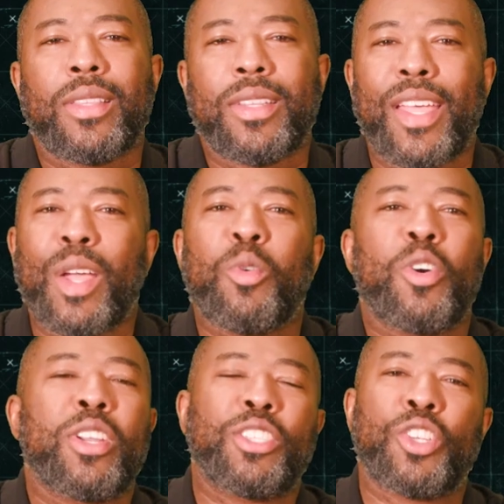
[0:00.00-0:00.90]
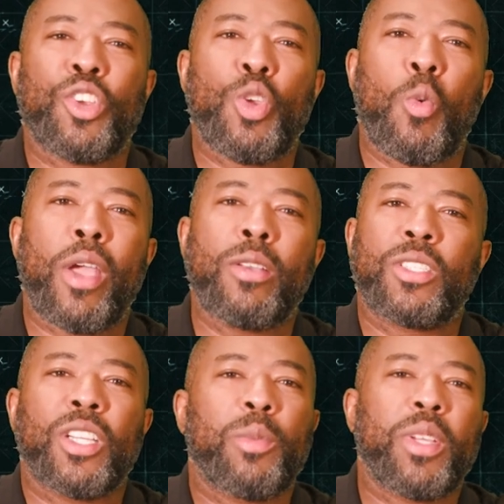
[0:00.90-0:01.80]
Today I'm going to show you why you
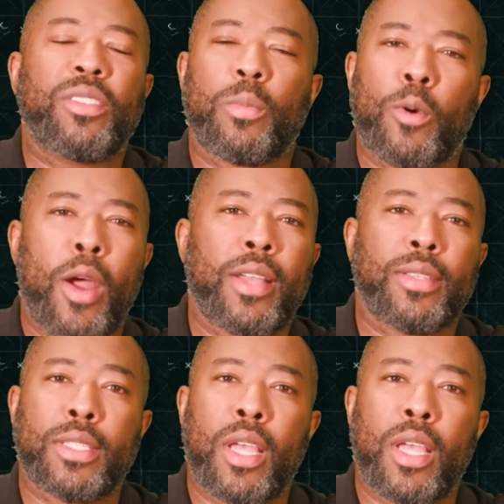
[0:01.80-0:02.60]
shouldn't be surprised that